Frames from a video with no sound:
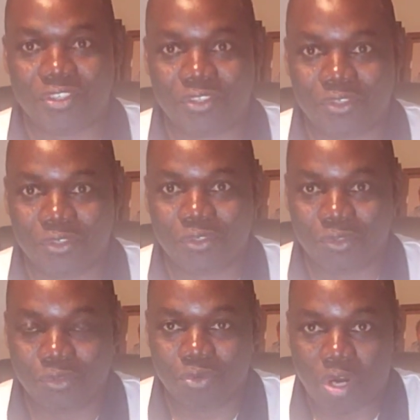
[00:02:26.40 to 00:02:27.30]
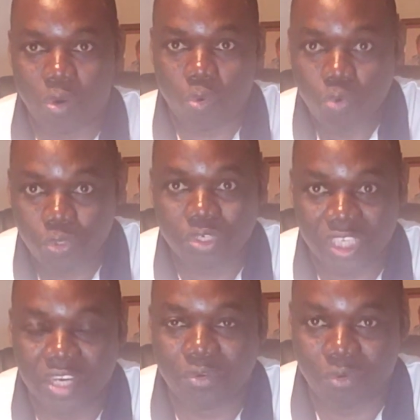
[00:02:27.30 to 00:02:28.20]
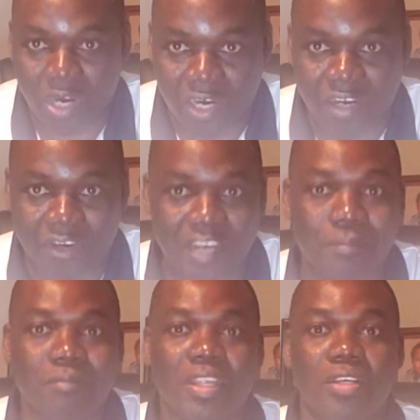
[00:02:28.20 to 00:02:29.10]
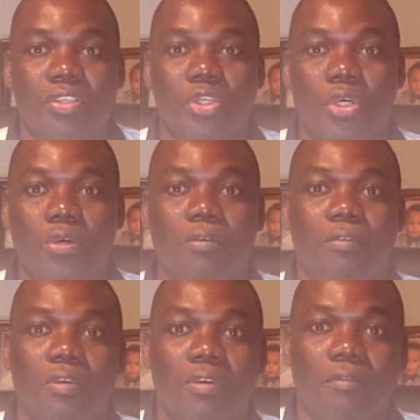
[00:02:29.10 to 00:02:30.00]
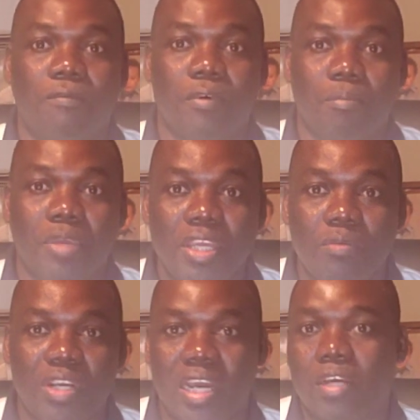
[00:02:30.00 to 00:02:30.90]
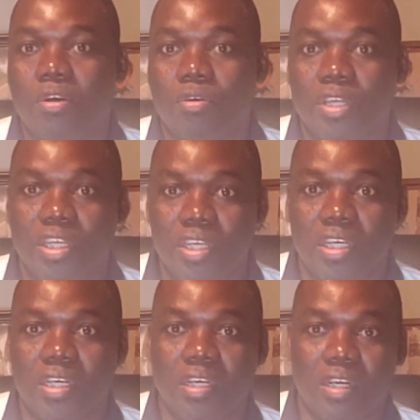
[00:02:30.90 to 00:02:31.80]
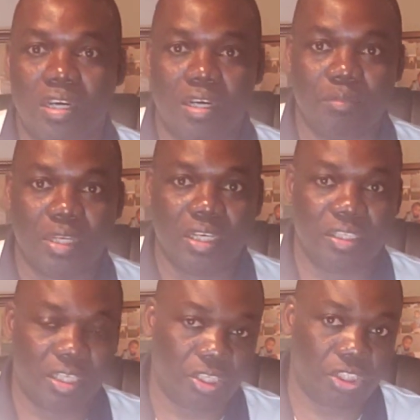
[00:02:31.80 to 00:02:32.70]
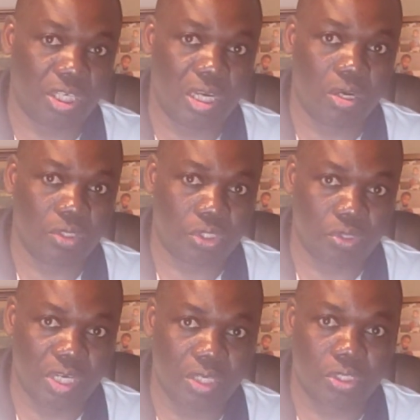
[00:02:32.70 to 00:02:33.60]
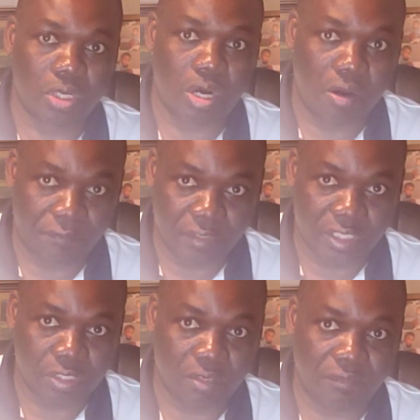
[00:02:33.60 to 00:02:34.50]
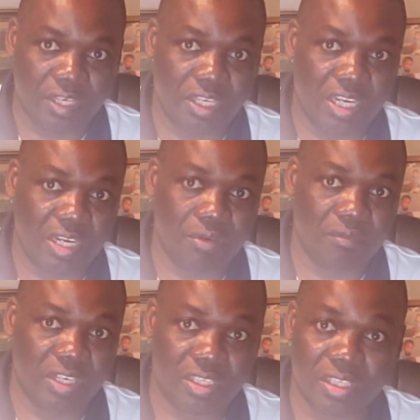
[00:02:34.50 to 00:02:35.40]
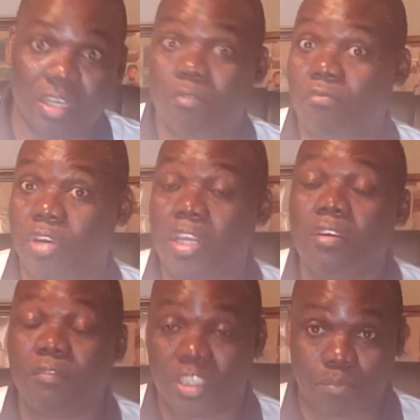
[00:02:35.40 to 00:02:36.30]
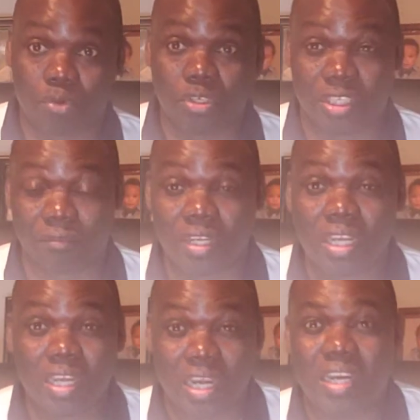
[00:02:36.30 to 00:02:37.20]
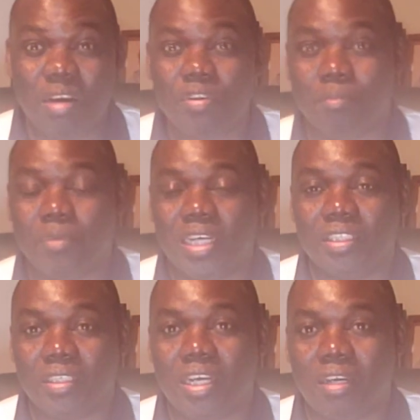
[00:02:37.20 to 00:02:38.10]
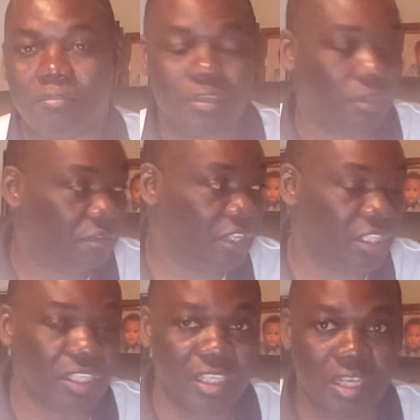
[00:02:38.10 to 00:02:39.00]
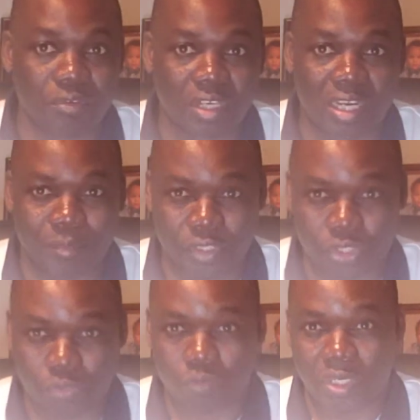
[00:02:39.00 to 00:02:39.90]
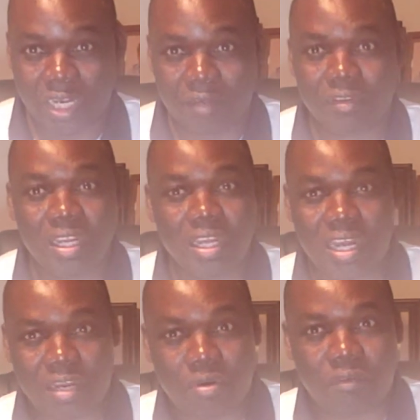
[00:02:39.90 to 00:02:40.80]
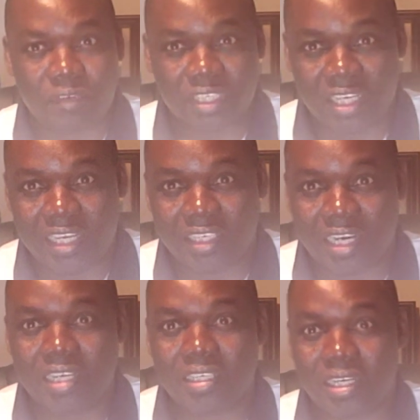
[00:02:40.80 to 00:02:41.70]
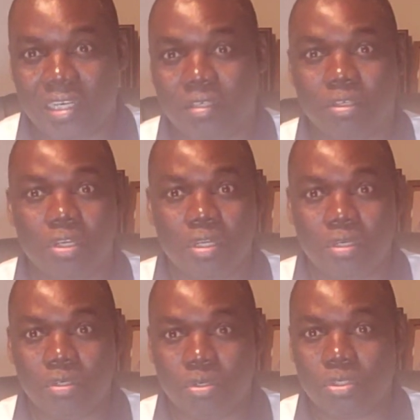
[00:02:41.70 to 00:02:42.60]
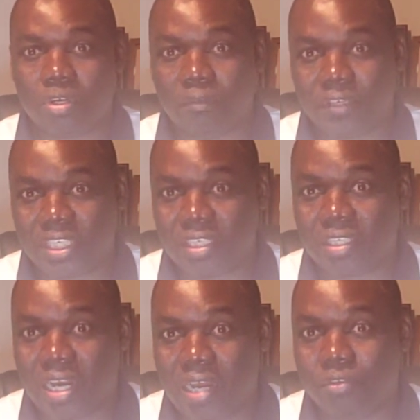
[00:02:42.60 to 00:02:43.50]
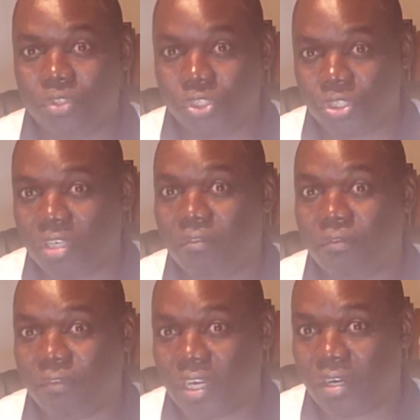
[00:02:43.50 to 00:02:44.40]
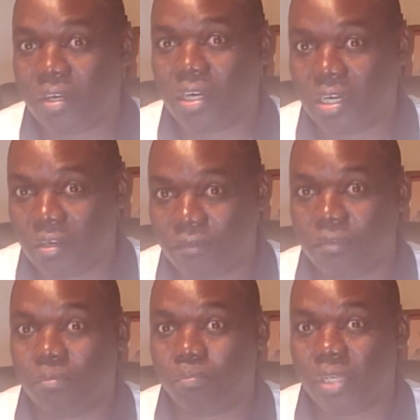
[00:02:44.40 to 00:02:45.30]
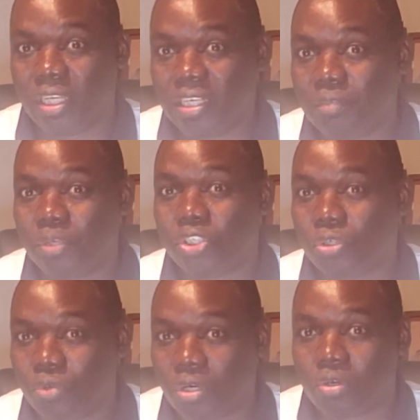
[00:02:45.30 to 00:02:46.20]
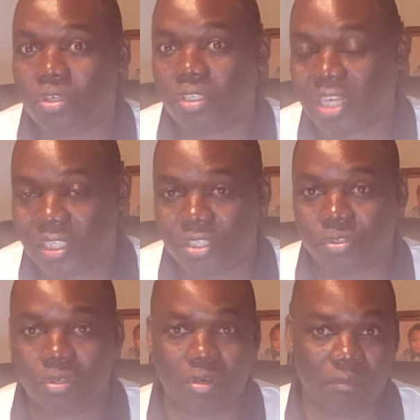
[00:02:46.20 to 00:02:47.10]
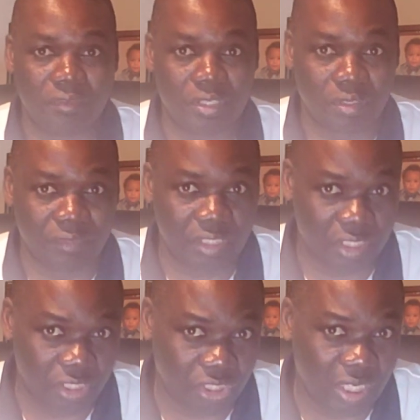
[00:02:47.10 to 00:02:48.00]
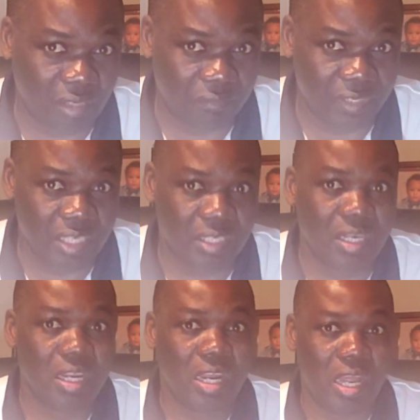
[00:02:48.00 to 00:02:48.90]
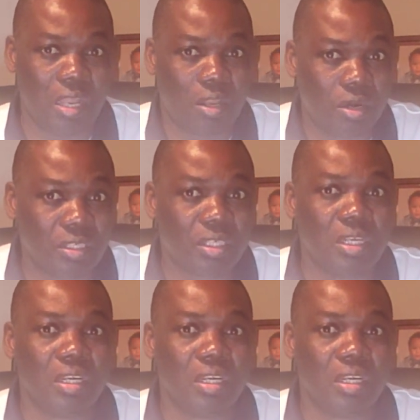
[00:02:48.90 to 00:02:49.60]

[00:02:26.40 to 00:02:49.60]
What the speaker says: you are who you say you are, right? So for me, when I got here, the International Students Office of Indiana University, they're really supportive. And I would imagine every university that you're coming to would have an office like that. And those offices are usually very helpful. Please make sure you are contacting your Office of International Affairs a lot.